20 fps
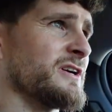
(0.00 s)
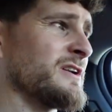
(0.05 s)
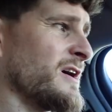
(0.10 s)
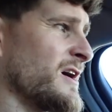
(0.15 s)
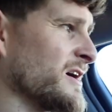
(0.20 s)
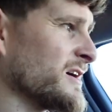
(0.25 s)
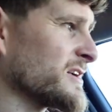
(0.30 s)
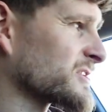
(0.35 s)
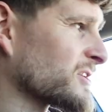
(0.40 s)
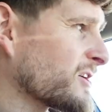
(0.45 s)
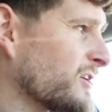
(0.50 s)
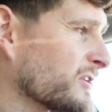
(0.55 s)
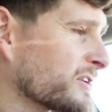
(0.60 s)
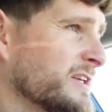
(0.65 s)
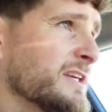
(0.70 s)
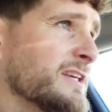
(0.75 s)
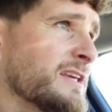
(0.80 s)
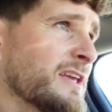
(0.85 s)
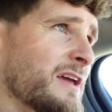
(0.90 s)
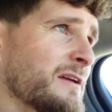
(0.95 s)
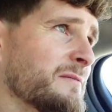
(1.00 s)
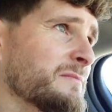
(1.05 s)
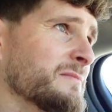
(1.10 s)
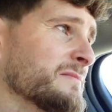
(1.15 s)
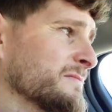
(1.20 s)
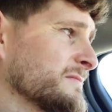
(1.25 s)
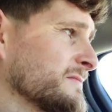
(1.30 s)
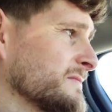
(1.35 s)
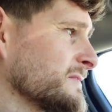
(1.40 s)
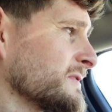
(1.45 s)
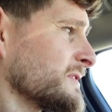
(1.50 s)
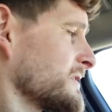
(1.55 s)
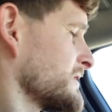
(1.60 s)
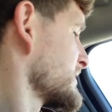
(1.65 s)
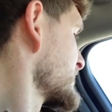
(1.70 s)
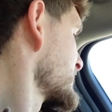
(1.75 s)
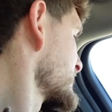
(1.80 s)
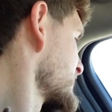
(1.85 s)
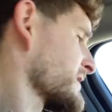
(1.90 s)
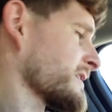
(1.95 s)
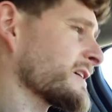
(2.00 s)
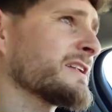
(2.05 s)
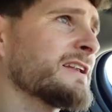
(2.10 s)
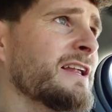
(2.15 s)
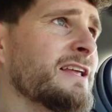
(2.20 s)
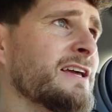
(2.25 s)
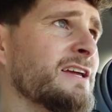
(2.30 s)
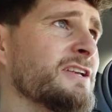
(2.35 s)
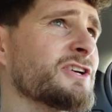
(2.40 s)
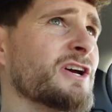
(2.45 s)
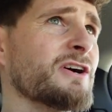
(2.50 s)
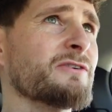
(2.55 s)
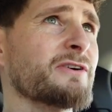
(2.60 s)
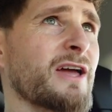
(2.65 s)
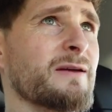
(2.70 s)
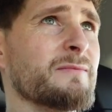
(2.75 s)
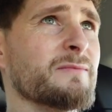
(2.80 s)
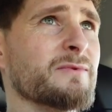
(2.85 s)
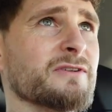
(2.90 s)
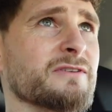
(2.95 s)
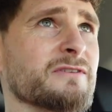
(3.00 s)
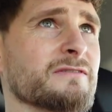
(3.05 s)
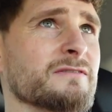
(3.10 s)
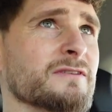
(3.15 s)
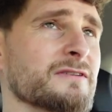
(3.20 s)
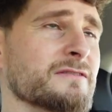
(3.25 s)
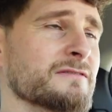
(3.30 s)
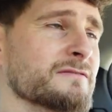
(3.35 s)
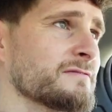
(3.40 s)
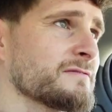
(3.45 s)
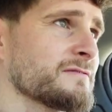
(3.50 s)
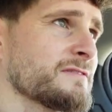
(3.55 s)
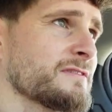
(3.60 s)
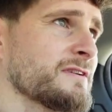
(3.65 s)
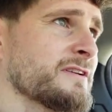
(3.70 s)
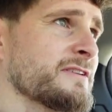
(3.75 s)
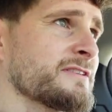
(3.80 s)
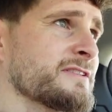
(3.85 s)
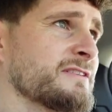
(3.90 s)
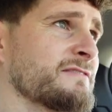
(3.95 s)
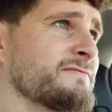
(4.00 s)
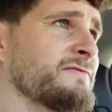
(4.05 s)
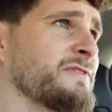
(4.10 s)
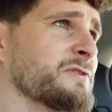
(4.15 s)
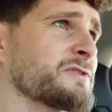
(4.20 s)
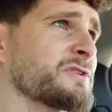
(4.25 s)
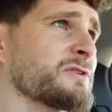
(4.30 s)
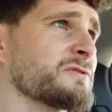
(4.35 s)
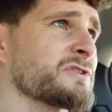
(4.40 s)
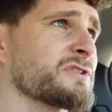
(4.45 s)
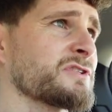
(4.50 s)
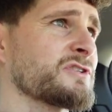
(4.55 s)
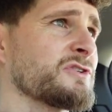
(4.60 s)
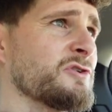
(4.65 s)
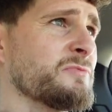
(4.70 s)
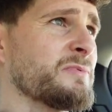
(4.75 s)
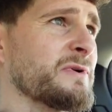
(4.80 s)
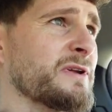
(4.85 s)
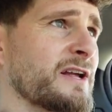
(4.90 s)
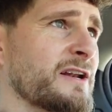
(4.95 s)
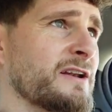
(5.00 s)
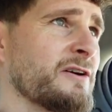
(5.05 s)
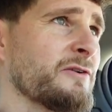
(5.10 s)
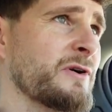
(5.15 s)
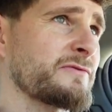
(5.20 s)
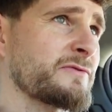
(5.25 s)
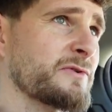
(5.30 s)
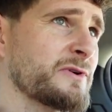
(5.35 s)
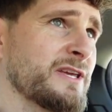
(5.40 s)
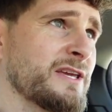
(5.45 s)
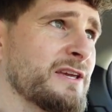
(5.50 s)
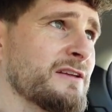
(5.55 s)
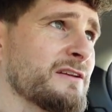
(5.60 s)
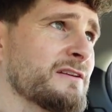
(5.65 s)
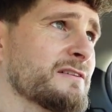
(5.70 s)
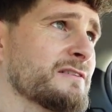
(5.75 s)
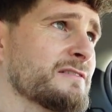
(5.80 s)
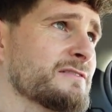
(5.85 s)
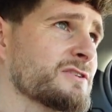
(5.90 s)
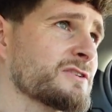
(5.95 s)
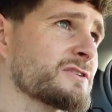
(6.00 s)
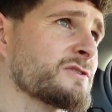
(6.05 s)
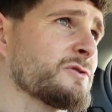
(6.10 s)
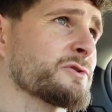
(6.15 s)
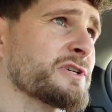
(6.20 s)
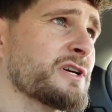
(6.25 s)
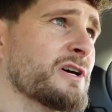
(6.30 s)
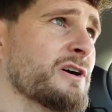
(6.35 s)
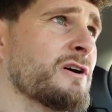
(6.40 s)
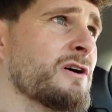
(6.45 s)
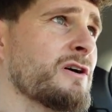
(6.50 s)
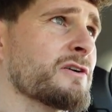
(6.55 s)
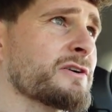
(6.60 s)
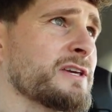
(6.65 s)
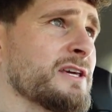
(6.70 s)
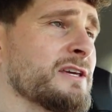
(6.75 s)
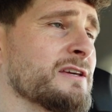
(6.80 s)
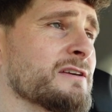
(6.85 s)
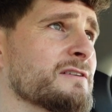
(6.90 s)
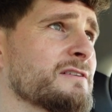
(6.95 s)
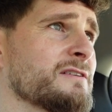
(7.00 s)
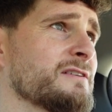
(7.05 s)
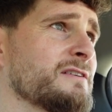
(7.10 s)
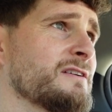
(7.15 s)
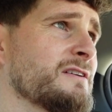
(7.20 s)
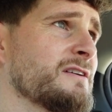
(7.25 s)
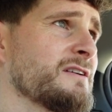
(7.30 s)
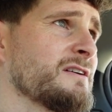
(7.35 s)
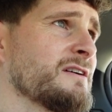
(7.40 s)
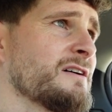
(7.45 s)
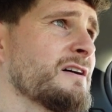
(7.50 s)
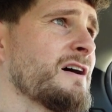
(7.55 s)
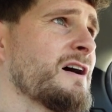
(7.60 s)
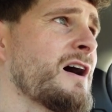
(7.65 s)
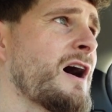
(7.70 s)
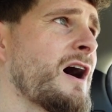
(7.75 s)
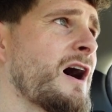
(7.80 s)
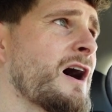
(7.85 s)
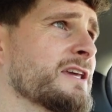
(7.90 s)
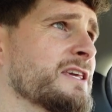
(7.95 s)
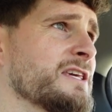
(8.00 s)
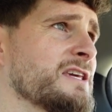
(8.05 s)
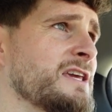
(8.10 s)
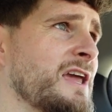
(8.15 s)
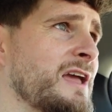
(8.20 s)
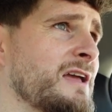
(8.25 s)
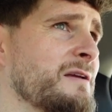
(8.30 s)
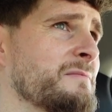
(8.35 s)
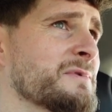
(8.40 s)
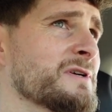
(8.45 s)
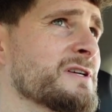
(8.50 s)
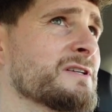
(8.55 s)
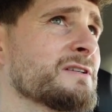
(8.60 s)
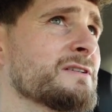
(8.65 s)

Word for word: an ice hockey game, an NHL game. I feel so stupid. I know everyone here just calls it hockey. A hockey game?